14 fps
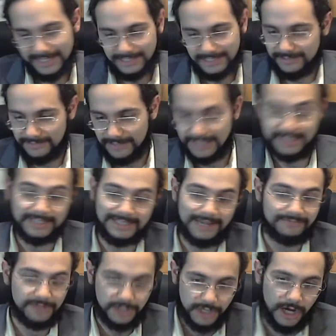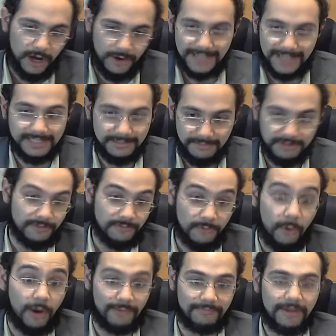it doesn't have to go, it has to be
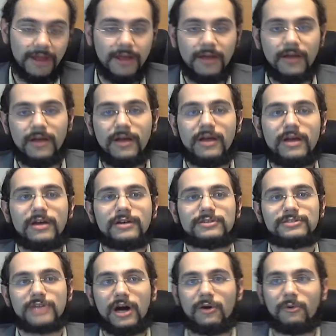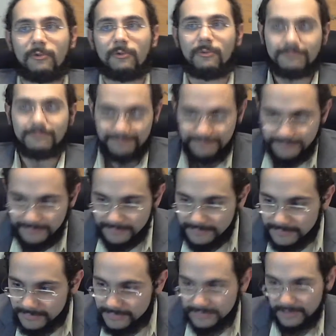reformed. So
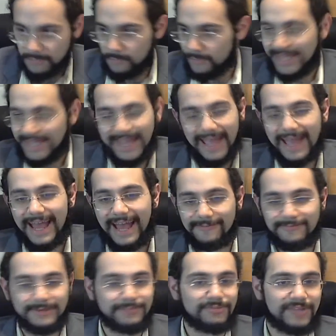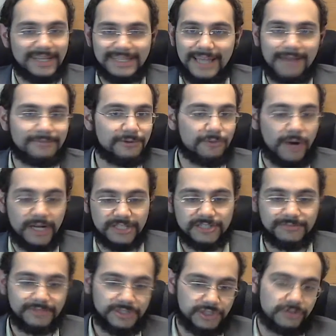we can't have people like Debbie
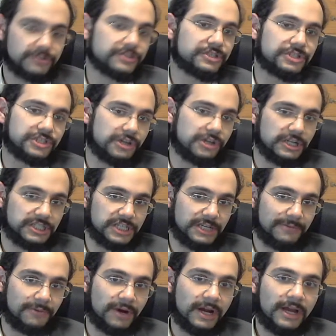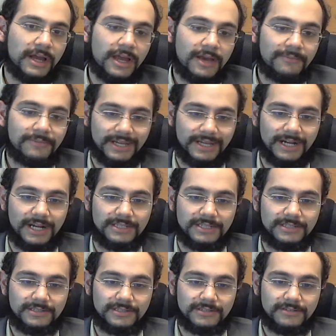Wasserman Schultz in charge anymore.
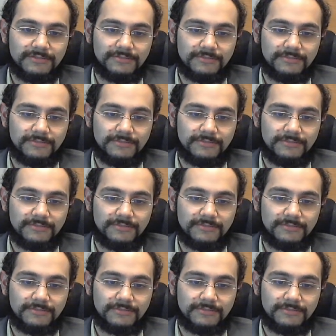Because